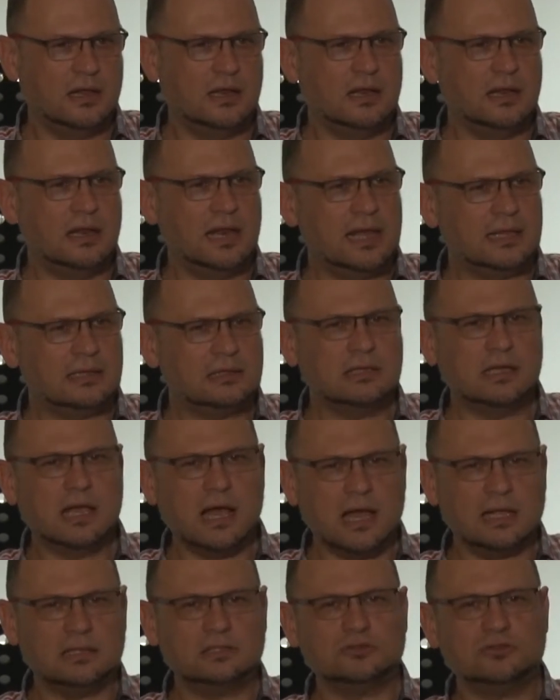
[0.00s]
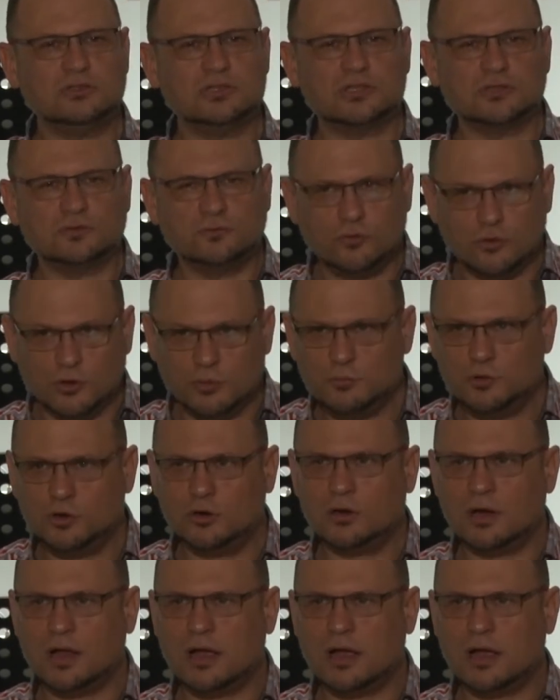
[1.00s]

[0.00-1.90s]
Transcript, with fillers: Let God transform your